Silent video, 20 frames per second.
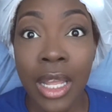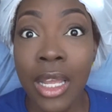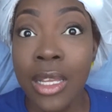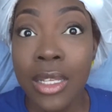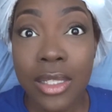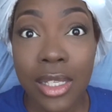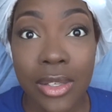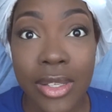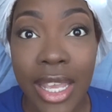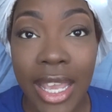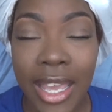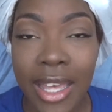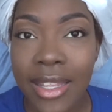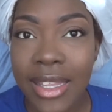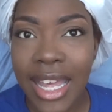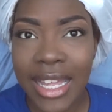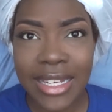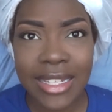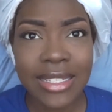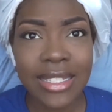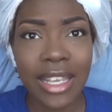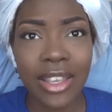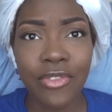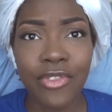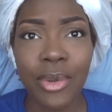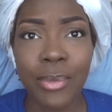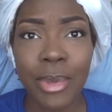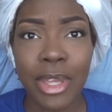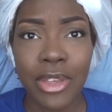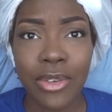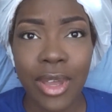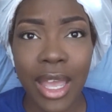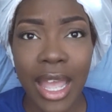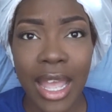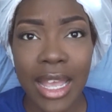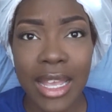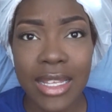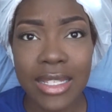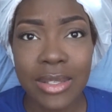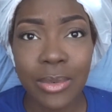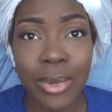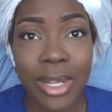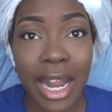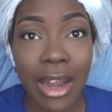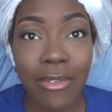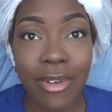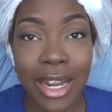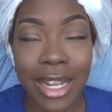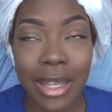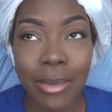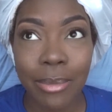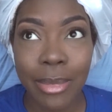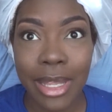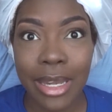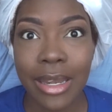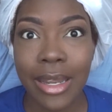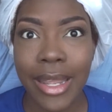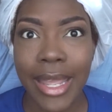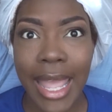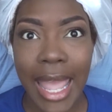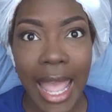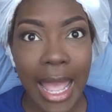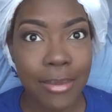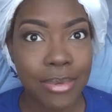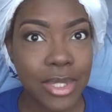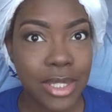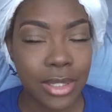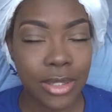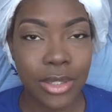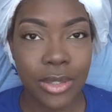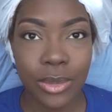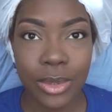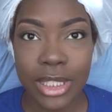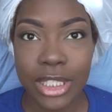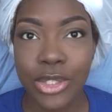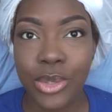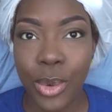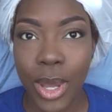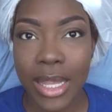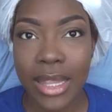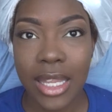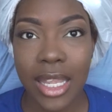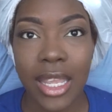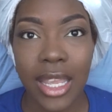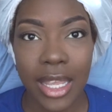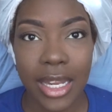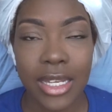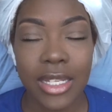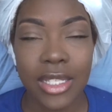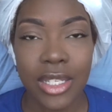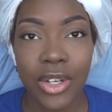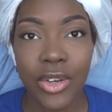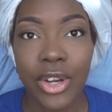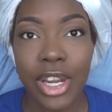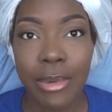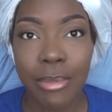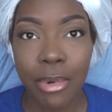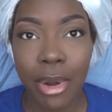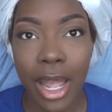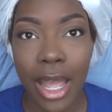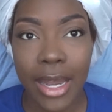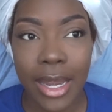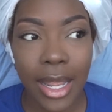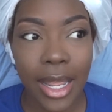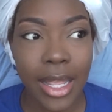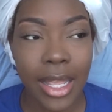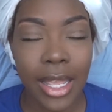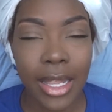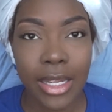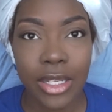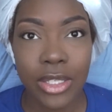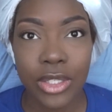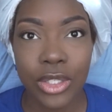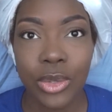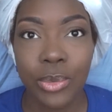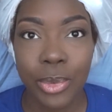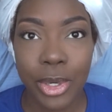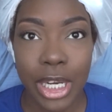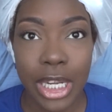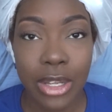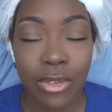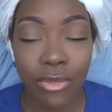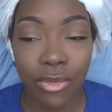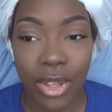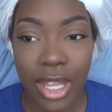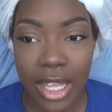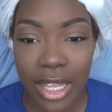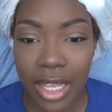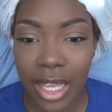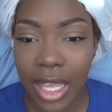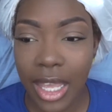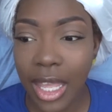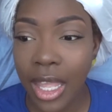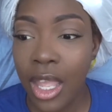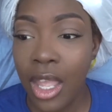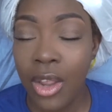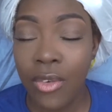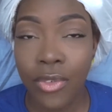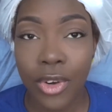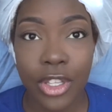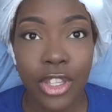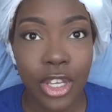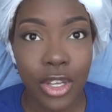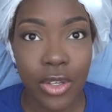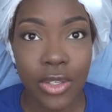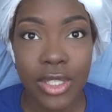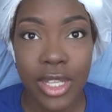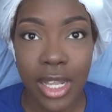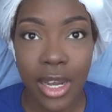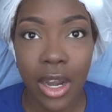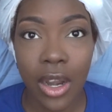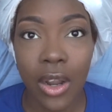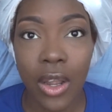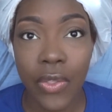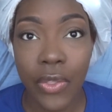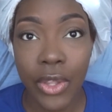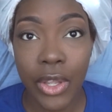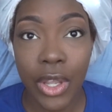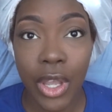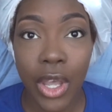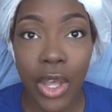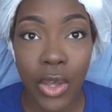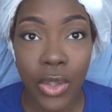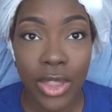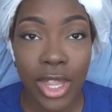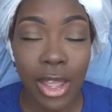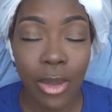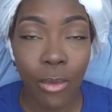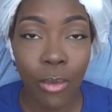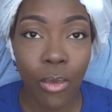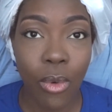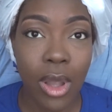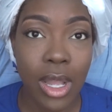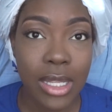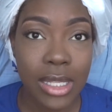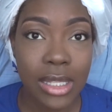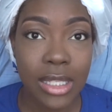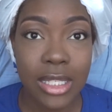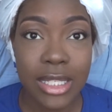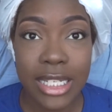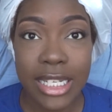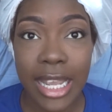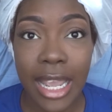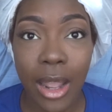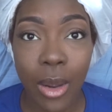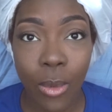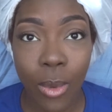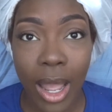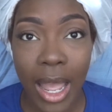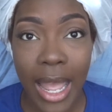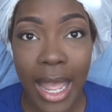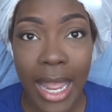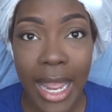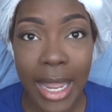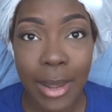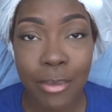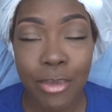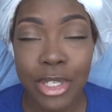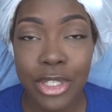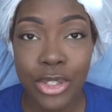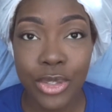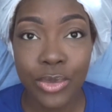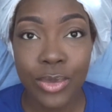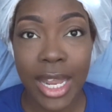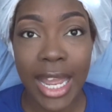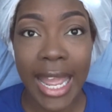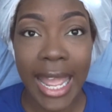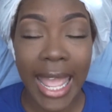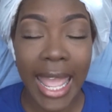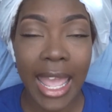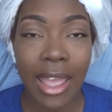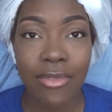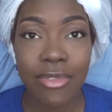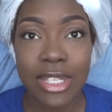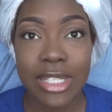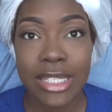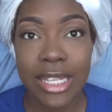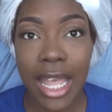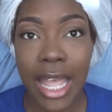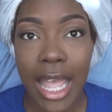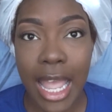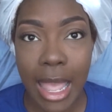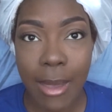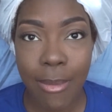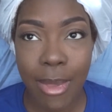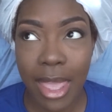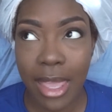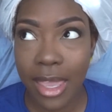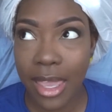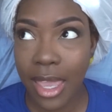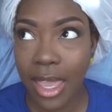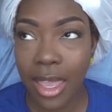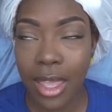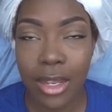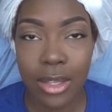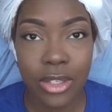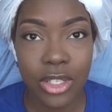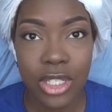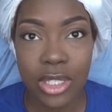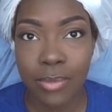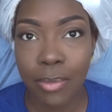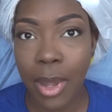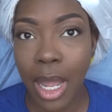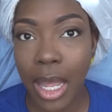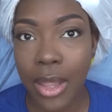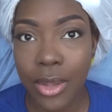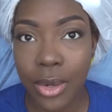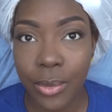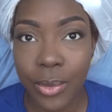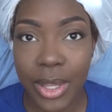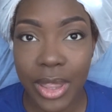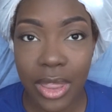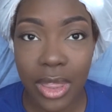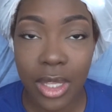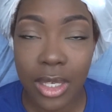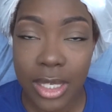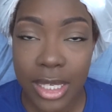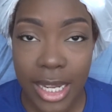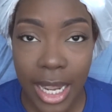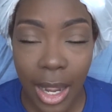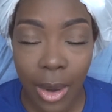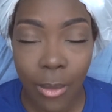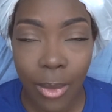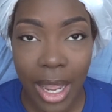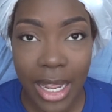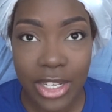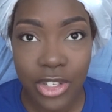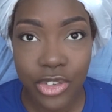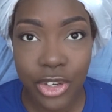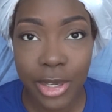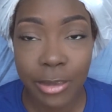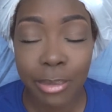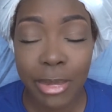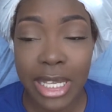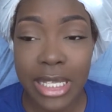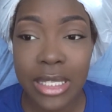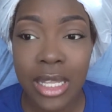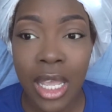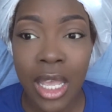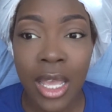So yeah, that is it for me, you guys. Would I recommend it? Absolutely. Do I think it is a great product? It is super convenient for those that are on the go, that want the DIY but do not have the time and can't just bother with the DIY treatments.